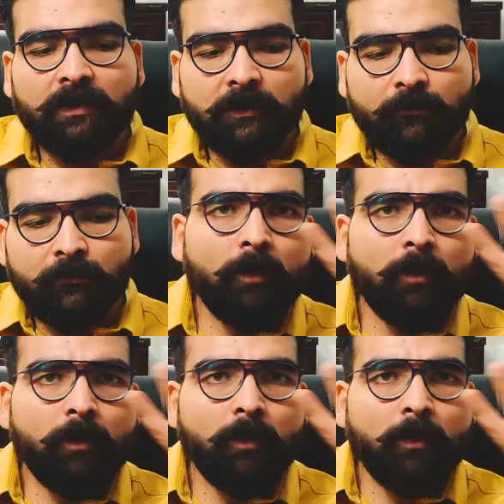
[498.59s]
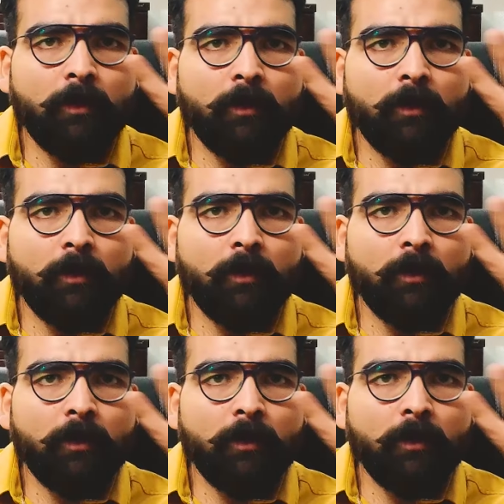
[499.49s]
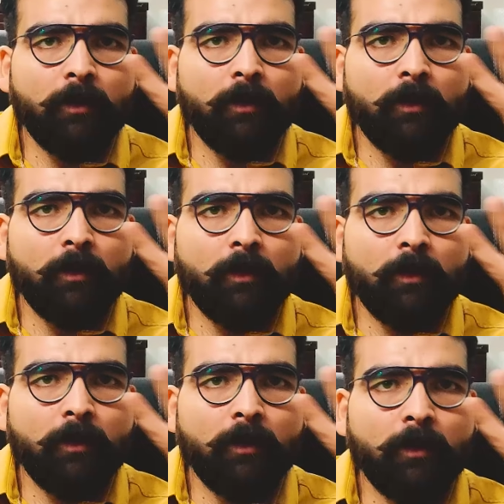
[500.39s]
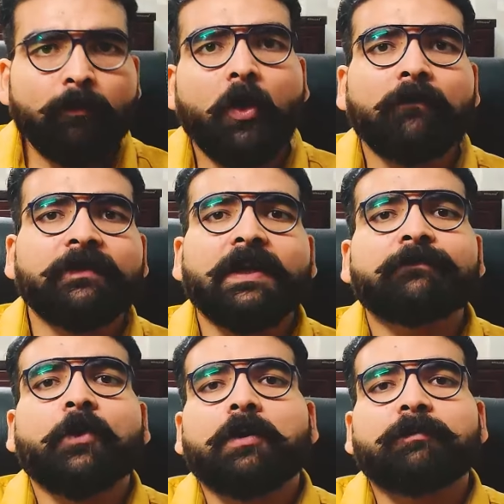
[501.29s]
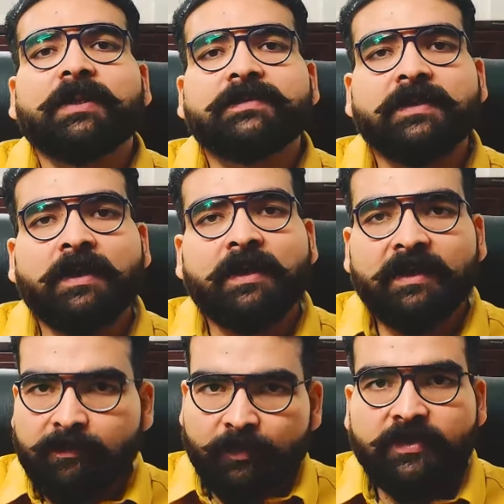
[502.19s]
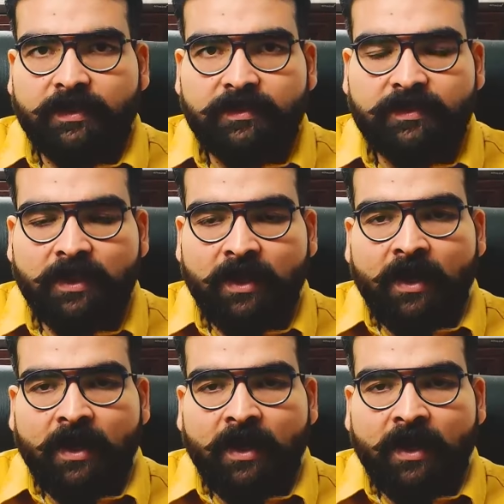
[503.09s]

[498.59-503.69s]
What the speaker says: that what a particular form of that formless represents.